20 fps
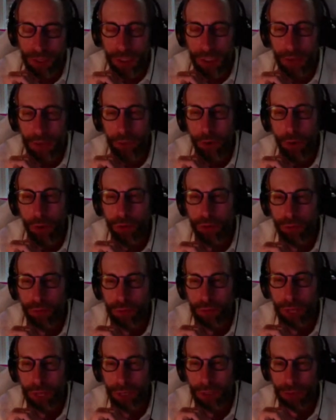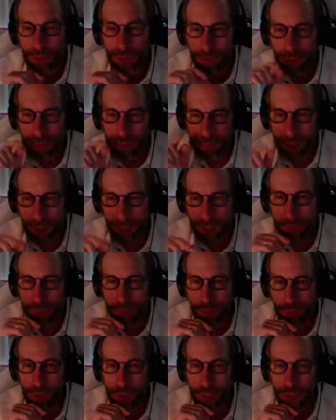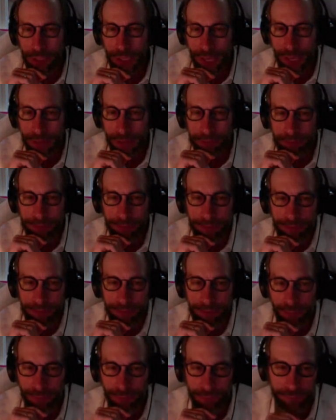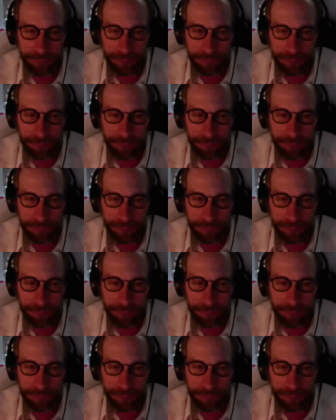he wrote to the editor, and if you click again, please.